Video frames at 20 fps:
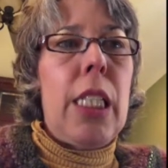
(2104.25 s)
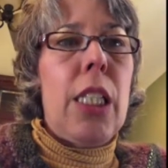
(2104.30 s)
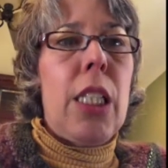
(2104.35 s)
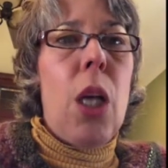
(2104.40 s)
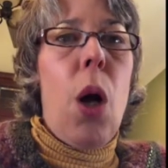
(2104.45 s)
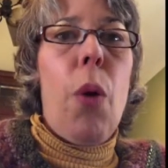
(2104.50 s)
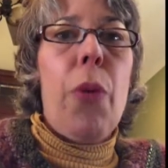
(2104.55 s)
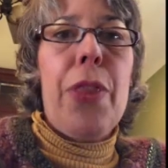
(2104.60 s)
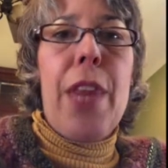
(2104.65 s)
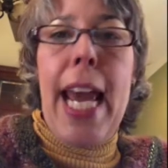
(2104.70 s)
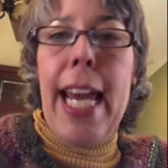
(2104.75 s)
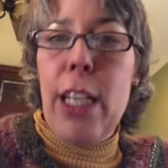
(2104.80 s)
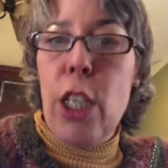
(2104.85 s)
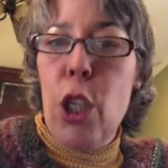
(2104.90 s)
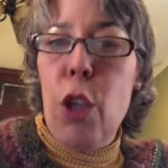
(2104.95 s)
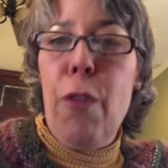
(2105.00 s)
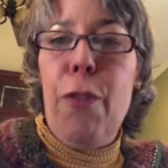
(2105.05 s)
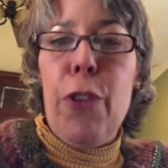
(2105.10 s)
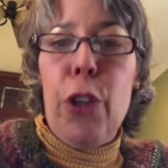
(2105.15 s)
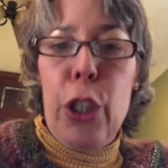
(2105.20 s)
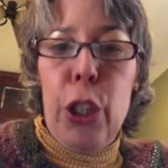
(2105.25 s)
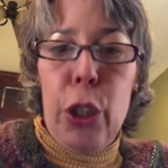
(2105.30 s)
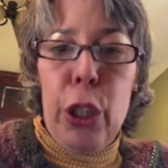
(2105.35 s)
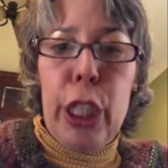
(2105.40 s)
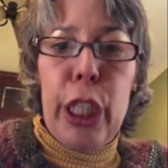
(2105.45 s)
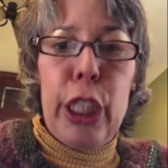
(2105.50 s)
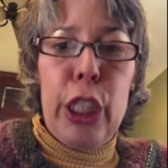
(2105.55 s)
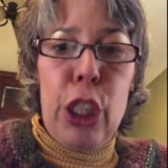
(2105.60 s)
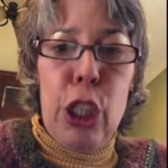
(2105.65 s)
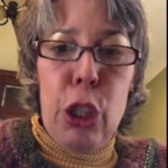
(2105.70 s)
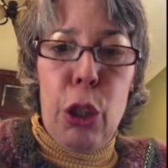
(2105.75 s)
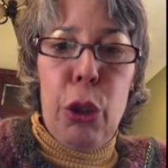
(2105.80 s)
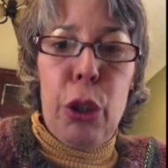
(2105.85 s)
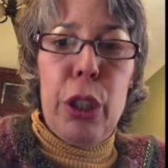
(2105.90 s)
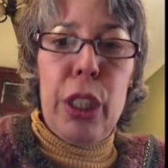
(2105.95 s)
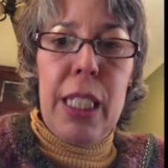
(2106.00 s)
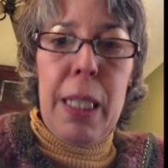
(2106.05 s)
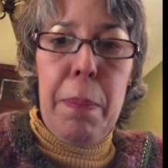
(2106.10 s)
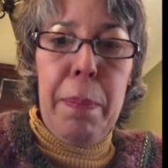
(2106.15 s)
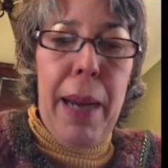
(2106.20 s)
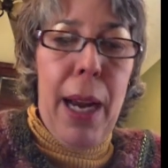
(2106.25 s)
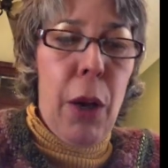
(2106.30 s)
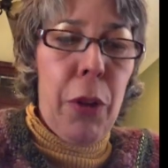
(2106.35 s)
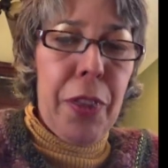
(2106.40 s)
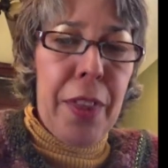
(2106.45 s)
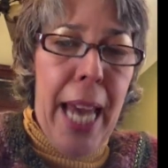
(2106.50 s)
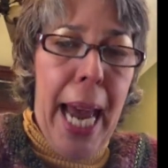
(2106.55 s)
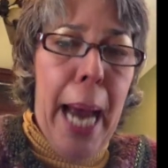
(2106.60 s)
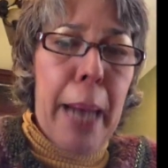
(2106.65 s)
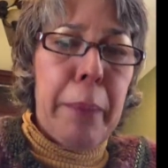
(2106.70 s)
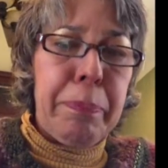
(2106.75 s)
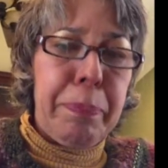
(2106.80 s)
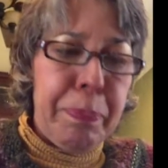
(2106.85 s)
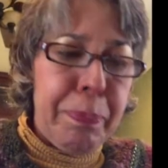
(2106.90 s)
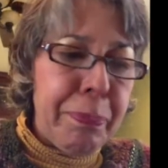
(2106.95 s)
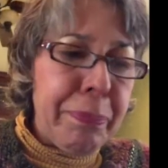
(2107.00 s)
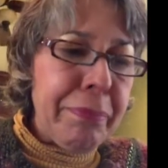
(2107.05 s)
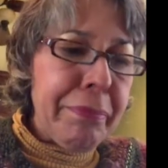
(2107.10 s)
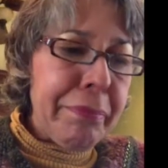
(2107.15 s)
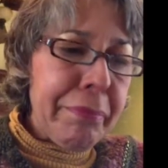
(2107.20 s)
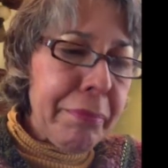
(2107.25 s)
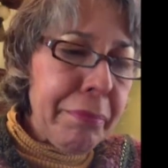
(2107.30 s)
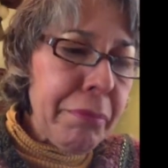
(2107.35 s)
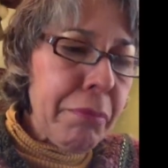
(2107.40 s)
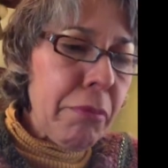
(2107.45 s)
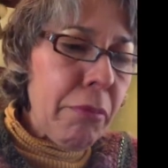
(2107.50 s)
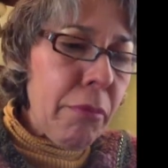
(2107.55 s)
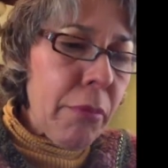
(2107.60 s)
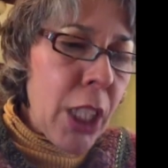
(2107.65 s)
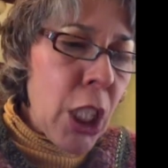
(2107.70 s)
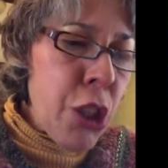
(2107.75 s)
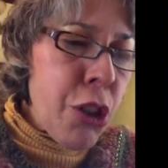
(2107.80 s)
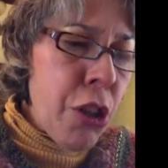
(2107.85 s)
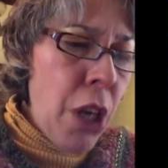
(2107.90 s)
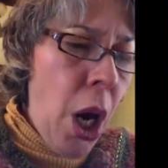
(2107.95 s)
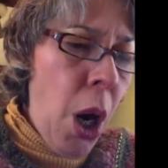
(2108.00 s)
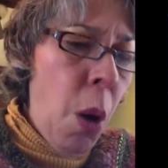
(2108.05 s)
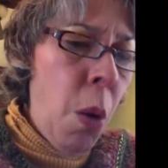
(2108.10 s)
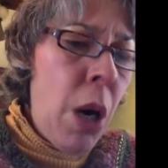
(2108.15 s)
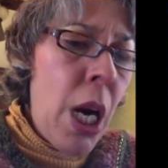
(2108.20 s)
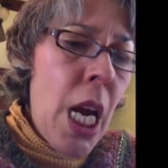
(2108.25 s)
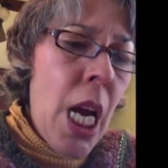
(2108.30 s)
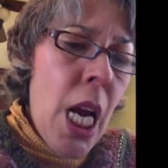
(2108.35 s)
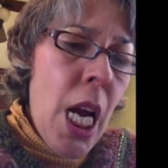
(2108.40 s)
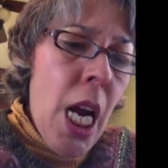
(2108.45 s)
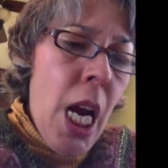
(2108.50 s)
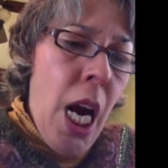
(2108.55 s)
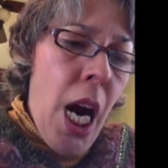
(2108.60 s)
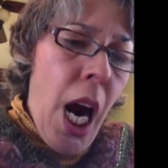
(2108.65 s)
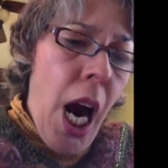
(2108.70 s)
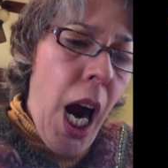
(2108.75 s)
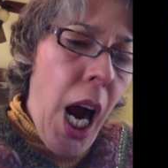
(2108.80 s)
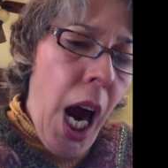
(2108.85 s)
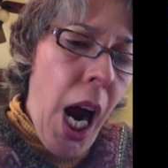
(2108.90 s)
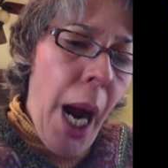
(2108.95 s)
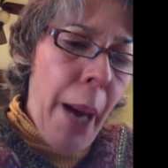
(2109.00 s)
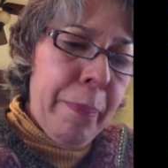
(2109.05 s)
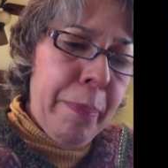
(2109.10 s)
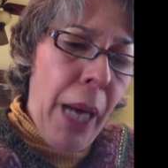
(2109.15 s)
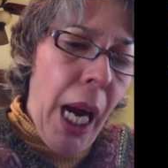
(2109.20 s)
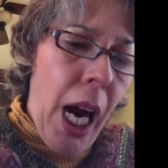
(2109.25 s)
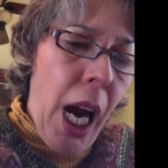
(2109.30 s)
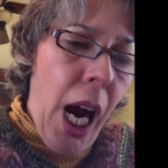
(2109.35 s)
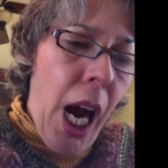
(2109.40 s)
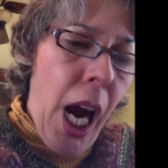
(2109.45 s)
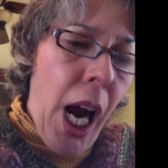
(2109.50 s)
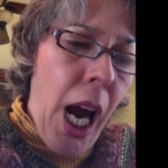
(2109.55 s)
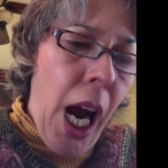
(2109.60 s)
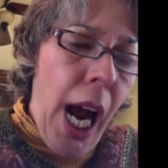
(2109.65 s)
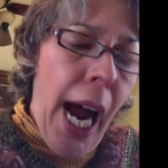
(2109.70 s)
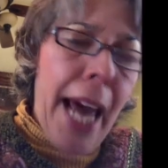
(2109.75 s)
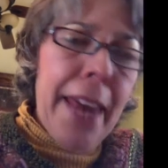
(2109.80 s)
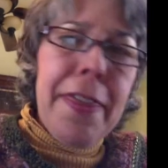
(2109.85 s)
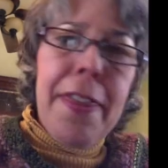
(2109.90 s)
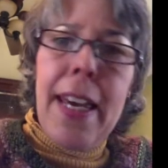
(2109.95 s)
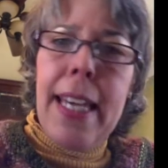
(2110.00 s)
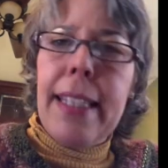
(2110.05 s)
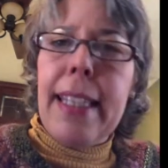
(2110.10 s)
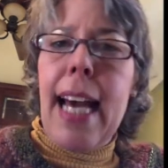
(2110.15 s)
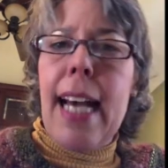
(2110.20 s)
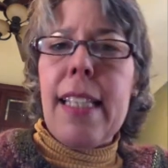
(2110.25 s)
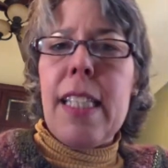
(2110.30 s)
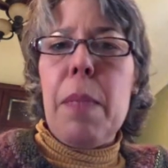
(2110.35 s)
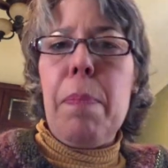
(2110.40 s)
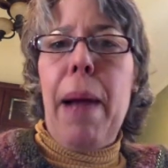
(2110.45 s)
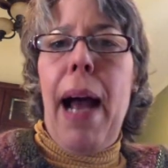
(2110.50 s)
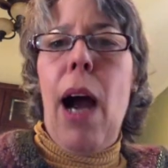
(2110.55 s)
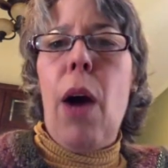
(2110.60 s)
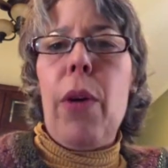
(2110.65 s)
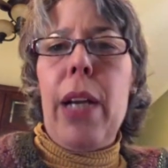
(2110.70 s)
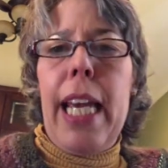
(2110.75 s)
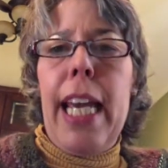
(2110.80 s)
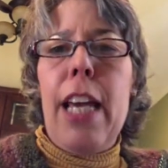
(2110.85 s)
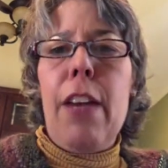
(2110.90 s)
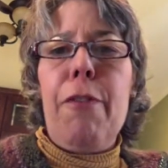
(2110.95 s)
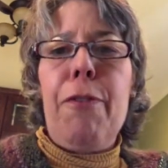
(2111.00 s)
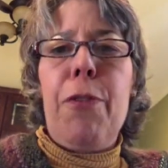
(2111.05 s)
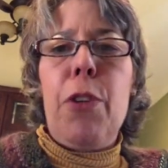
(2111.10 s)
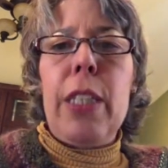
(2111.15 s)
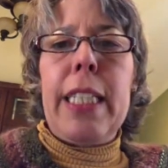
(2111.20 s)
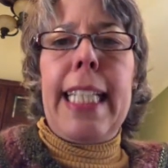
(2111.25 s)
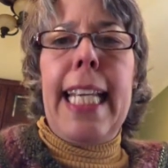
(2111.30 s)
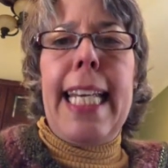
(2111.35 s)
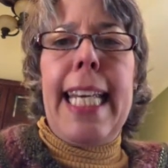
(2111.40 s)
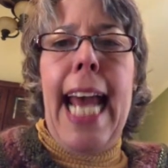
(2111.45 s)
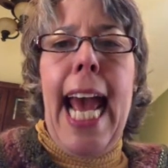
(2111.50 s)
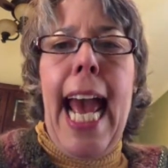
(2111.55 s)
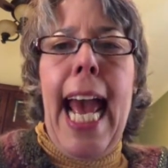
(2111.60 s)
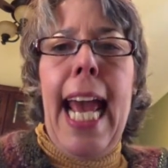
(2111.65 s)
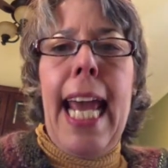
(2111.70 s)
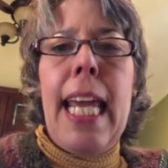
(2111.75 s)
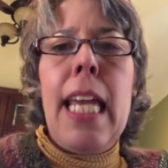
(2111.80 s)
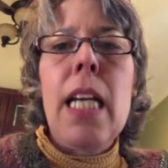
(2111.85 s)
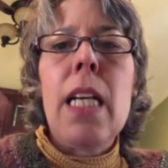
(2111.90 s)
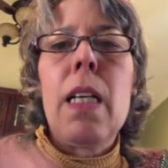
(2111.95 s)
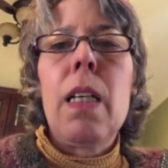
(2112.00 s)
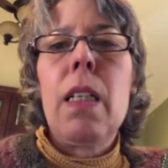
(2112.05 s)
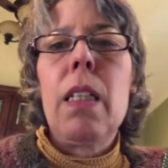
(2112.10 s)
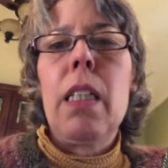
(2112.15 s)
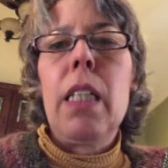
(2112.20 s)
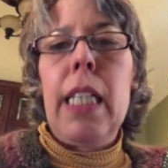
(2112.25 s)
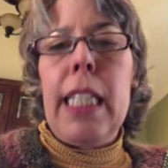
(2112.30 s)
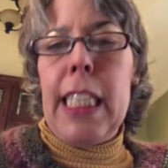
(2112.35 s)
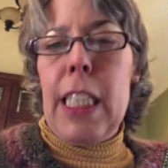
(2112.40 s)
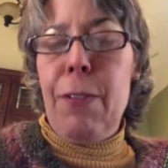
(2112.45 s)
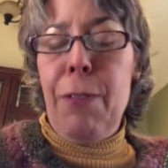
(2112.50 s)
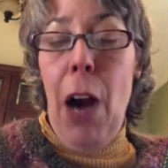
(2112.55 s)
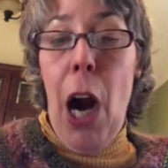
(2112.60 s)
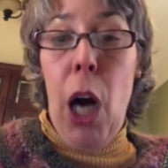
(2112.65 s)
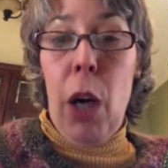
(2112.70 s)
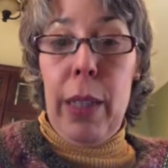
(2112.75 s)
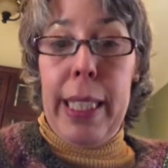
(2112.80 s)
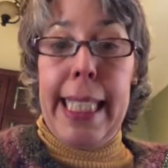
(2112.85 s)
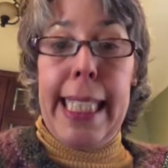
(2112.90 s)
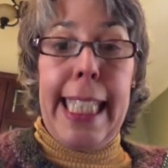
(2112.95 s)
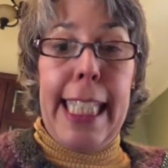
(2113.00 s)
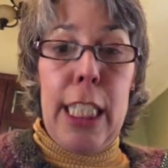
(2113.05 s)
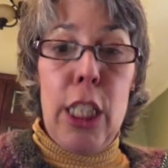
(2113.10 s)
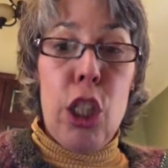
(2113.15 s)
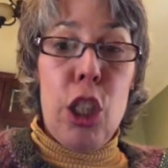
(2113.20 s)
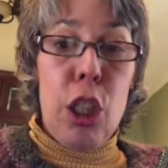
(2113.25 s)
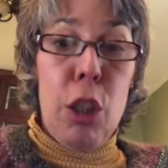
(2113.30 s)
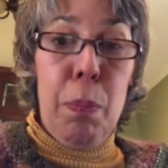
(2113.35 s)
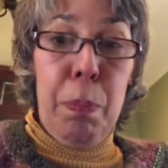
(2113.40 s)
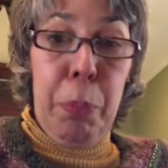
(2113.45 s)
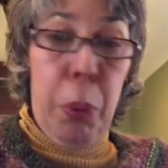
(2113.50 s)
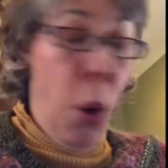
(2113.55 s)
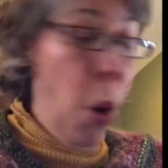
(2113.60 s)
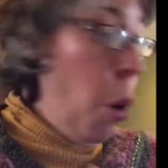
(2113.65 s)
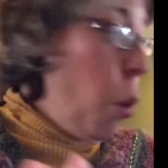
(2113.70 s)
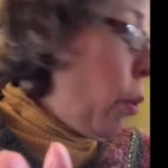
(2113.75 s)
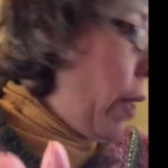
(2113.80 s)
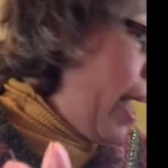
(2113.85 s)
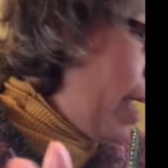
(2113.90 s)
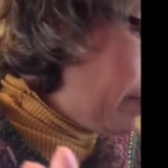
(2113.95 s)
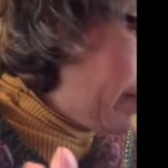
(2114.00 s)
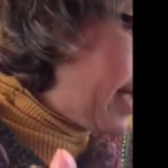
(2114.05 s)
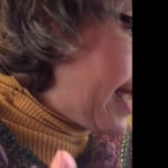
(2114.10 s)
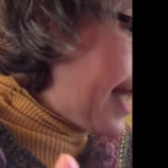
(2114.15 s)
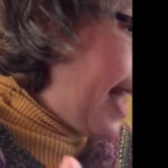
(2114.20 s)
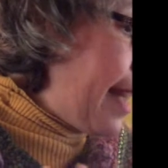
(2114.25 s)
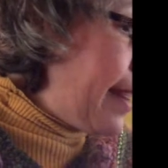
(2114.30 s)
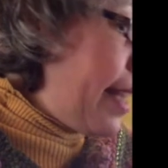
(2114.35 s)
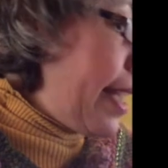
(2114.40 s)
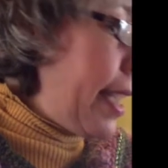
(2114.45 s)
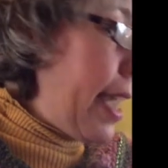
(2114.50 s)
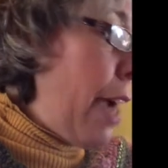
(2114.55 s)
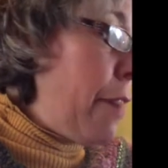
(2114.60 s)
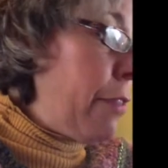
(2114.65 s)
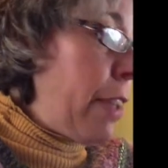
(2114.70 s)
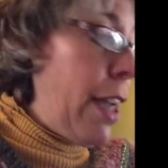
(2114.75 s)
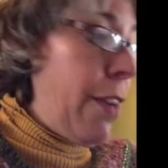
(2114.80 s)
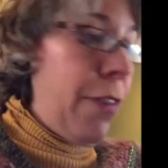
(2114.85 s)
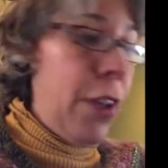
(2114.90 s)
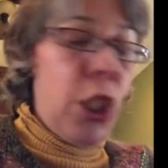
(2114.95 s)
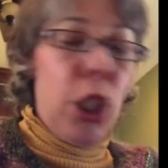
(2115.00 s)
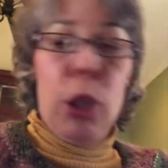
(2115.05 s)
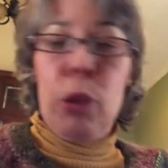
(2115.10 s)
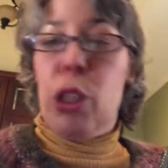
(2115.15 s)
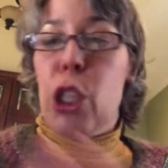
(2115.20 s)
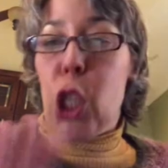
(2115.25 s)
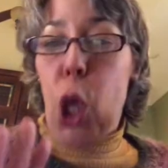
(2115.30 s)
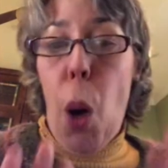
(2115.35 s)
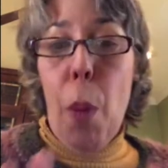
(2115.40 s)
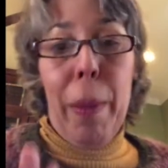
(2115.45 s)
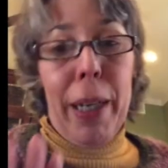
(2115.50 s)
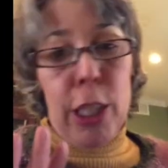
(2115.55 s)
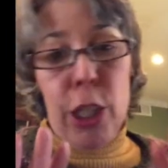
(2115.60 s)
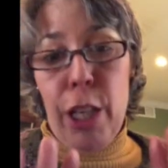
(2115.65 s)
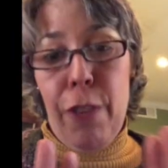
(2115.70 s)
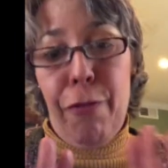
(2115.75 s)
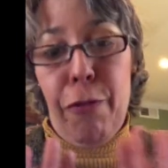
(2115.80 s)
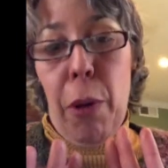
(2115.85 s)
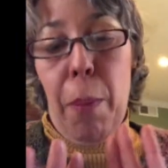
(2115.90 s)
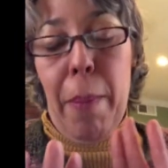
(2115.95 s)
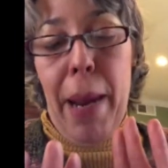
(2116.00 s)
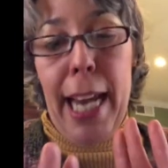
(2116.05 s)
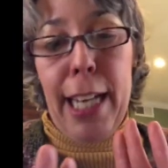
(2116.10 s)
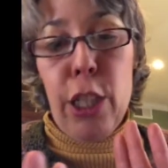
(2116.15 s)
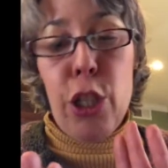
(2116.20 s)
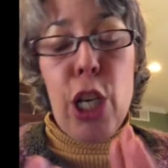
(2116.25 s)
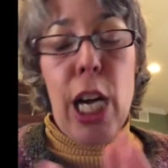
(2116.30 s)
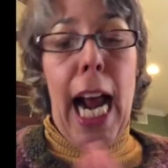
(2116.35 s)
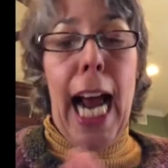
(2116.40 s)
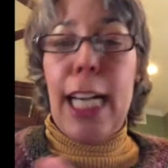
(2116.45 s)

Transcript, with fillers: So thank you for your concerns about that. So um I think that's about it for today as far as this program because I think I've given you so much information.